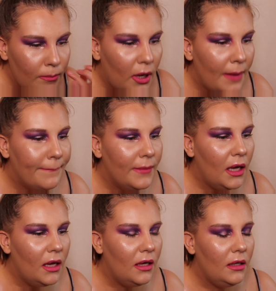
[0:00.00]
by
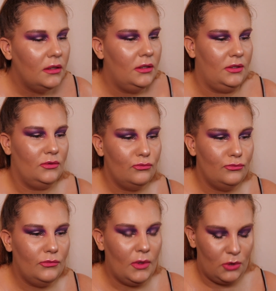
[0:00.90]
MAC.
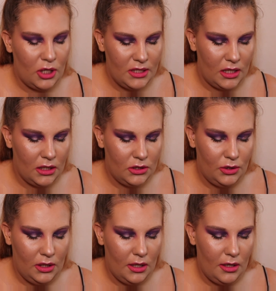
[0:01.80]
I'm just going to add that
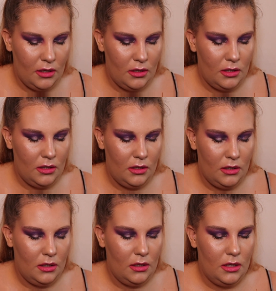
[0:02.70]
to the
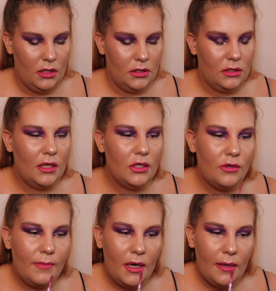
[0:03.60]

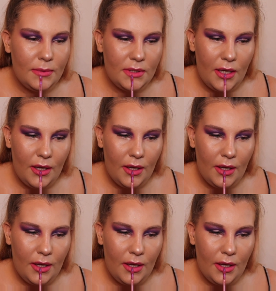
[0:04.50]
centre of my lips.